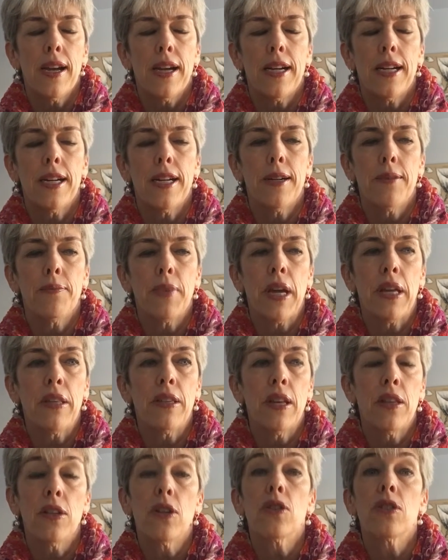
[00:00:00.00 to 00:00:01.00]

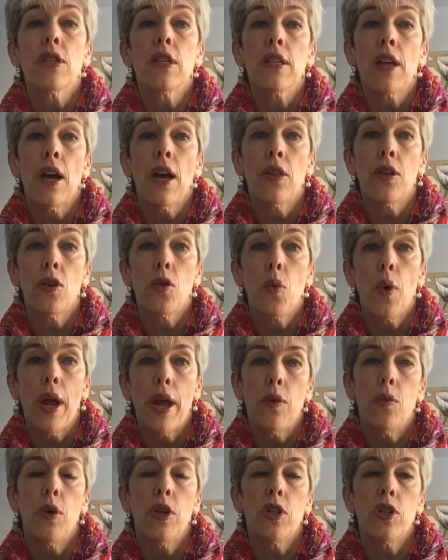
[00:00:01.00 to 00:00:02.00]
And then there's this other
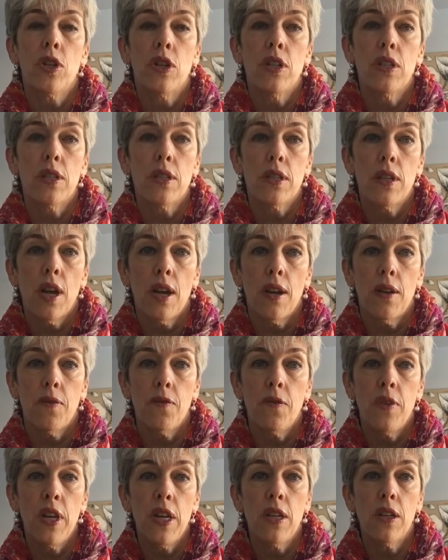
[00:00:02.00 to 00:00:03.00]
way, which is to
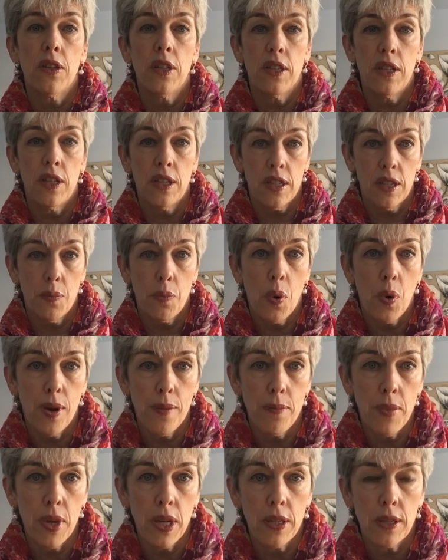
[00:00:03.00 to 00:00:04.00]
feel the
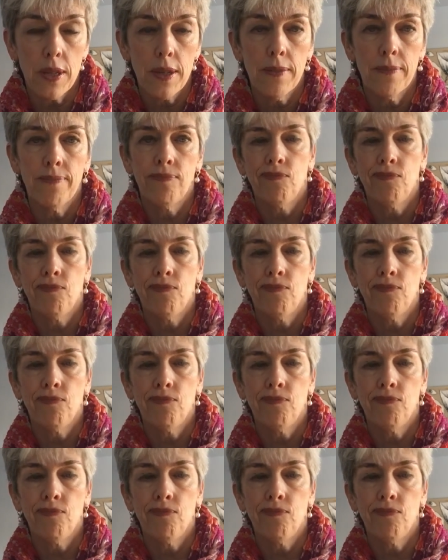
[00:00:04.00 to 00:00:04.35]
disappointment,